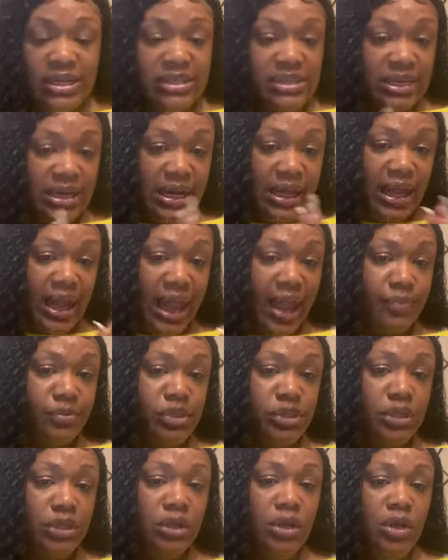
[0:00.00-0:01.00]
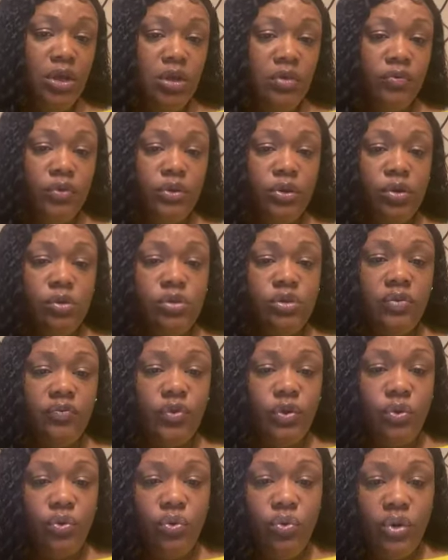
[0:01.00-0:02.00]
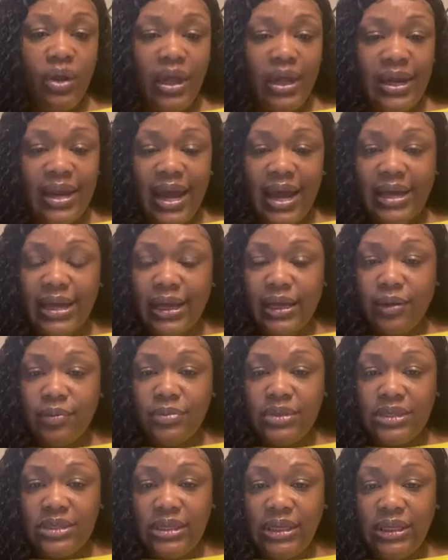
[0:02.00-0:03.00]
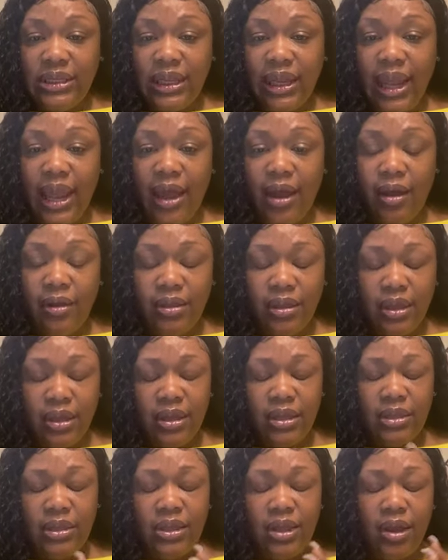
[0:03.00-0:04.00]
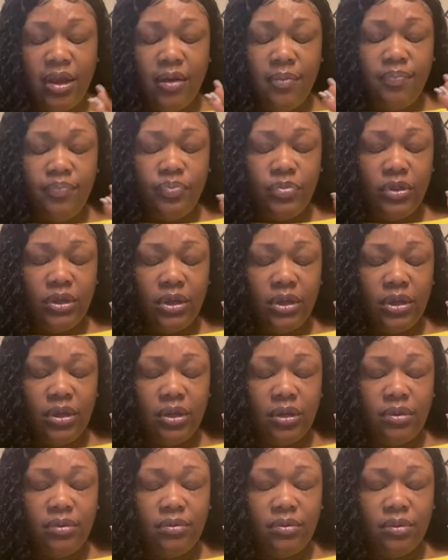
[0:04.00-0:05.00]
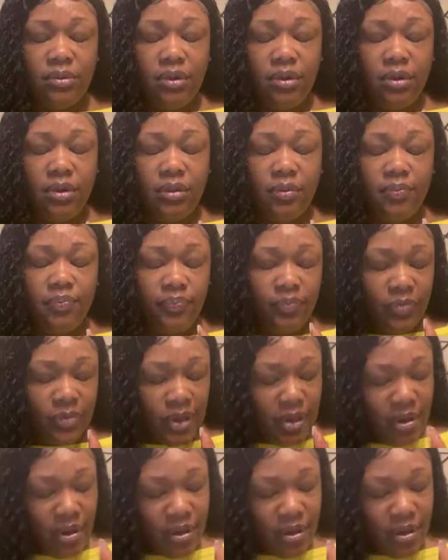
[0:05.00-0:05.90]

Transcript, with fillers: It is in the caption for those of you who cannot um, see the the um, the the